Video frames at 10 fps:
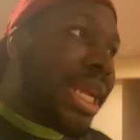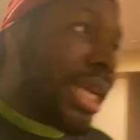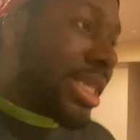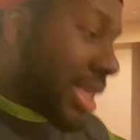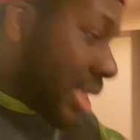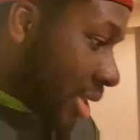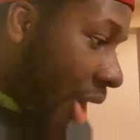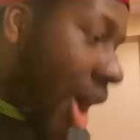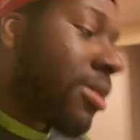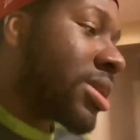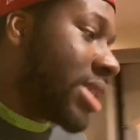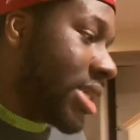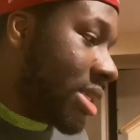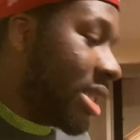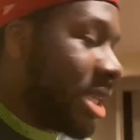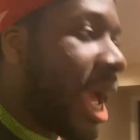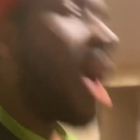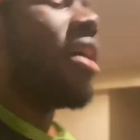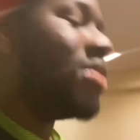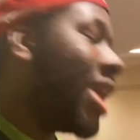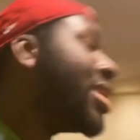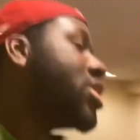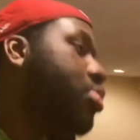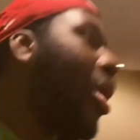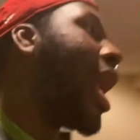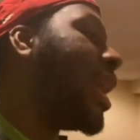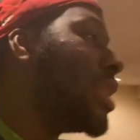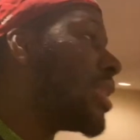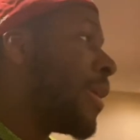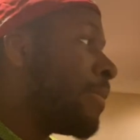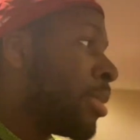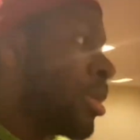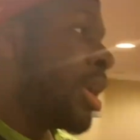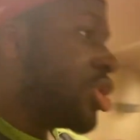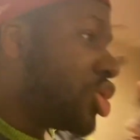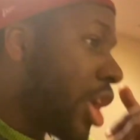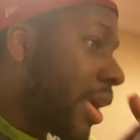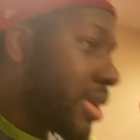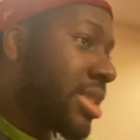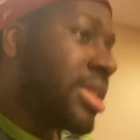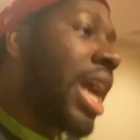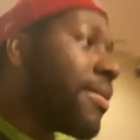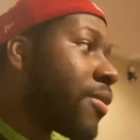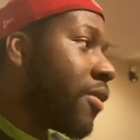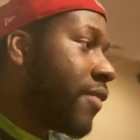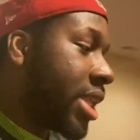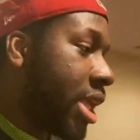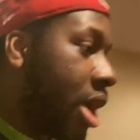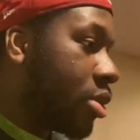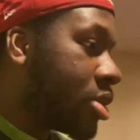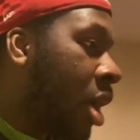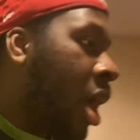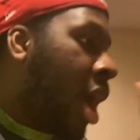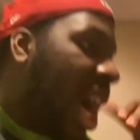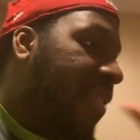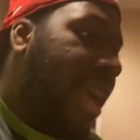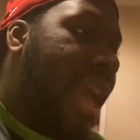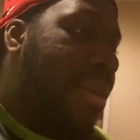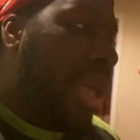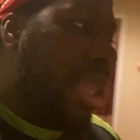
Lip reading: into this offseason, you have Dez Bryant share several videos of him and